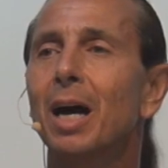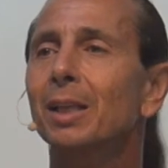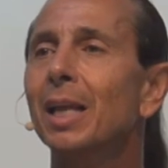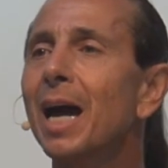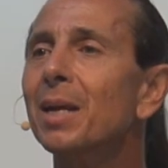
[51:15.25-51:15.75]

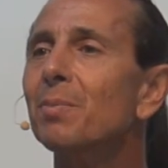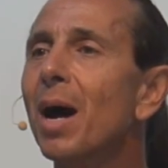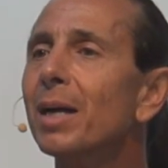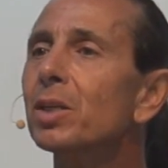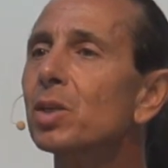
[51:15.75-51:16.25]
align
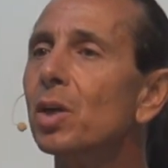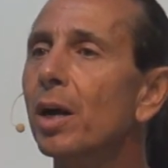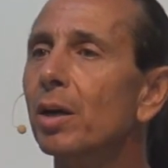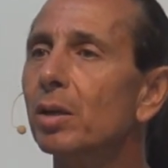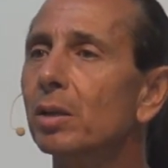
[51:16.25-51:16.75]
my
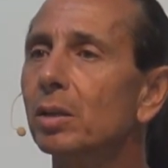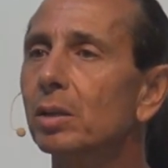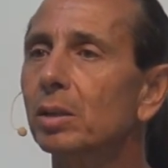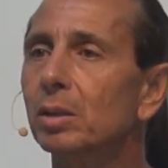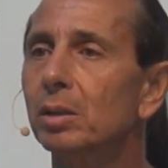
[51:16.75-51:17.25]
desire
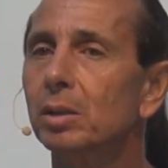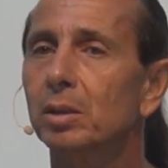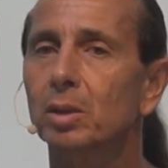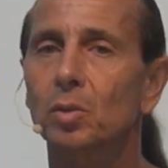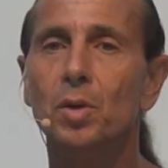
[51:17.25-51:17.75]

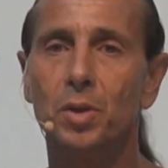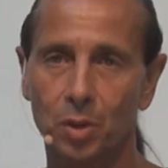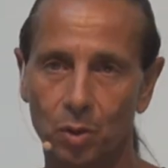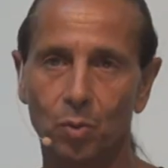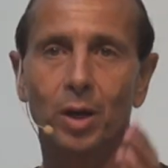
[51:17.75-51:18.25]
with
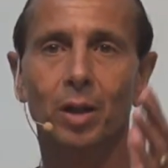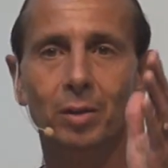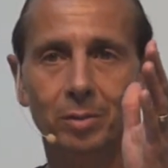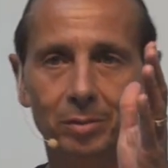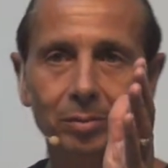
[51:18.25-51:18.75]
your will.